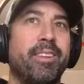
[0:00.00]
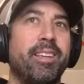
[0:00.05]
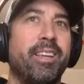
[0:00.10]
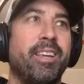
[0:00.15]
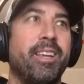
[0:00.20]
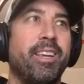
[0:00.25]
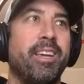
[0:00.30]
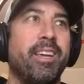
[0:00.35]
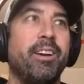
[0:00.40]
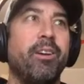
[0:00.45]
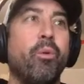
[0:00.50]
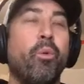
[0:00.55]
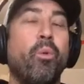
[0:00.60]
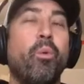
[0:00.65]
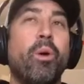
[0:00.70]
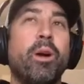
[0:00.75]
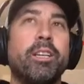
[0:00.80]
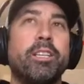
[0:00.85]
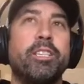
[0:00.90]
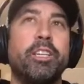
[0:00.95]

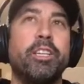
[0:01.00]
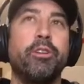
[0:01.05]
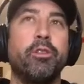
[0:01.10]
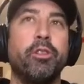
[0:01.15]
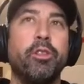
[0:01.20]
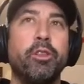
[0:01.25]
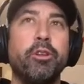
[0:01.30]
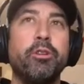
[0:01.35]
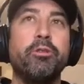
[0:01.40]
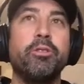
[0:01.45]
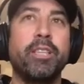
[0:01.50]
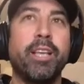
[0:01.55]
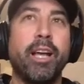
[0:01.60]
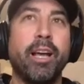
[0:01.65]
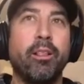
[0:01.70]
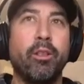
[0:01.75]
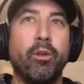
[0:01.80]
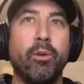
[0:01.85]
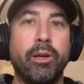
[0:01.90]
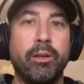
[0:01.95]
once you lose
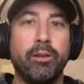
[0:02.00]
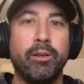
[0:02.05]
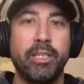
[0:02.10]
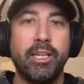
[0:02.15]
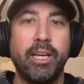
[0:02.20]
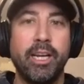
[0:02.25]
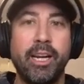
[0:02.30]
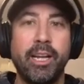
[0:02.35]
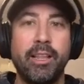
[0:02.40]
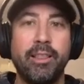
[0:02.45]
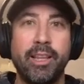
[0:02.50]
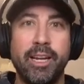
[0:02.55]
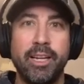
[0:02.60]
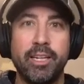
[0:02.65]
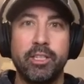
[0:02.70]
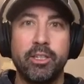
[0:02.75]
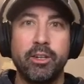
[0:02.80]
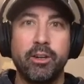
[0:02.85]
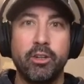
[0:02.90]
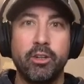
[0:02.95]
that loyalty and they
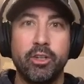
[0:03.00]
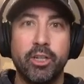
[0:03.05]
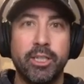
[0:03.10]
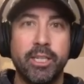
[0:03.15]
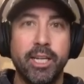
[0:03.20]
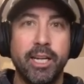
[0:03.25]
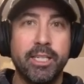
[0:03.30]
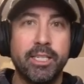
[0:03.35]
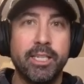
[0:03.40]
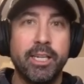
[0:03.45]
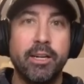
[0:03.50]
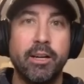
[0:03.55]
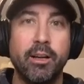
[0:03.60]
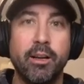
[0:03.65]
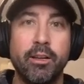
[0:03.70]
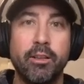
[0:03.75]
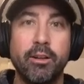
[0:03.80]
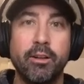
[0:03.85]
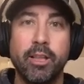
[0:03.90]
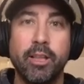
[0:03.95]
start testing
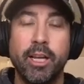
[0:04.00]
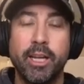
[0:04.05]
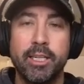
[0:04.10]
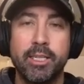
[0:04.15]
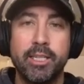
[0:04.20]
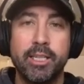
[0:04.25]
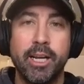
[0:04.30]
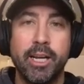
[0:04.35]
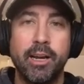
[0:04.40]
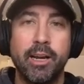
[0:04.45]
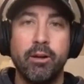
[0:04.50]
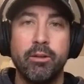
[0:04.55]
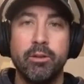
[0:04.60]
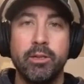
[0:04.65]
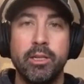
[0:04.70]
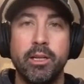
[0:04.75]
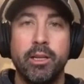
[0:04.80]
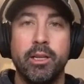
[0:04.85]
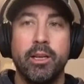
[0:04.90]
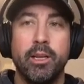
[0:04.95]
other things
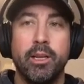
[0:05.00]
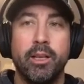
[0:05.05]
out,